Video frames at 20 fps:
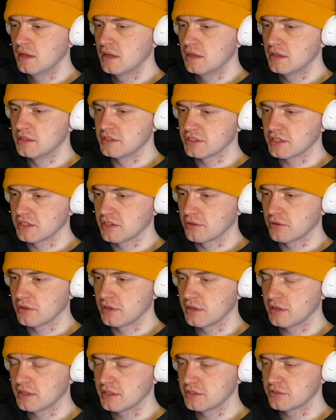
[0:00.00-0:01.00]
He's gonna
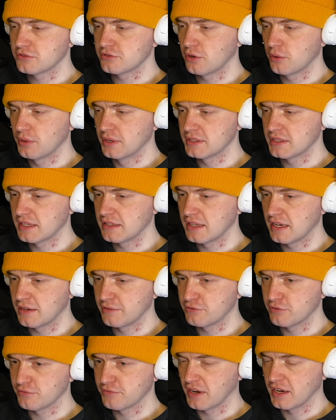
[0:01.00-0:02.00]
throw it and they have
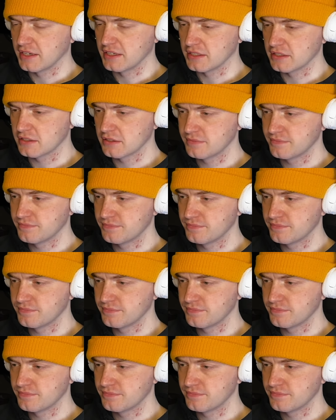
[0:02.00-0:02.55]
to find it.